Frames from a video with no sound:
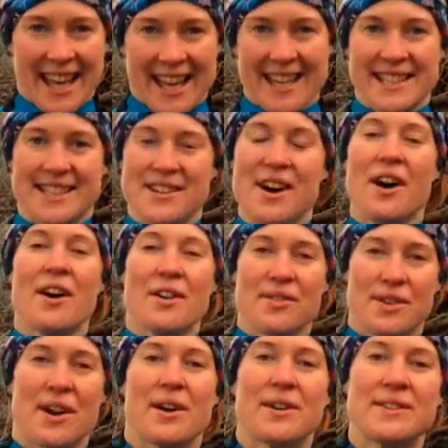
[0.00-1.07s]
It's not on
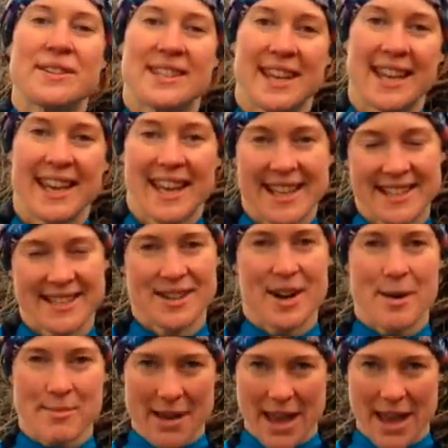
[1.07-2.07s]
roads, it's not on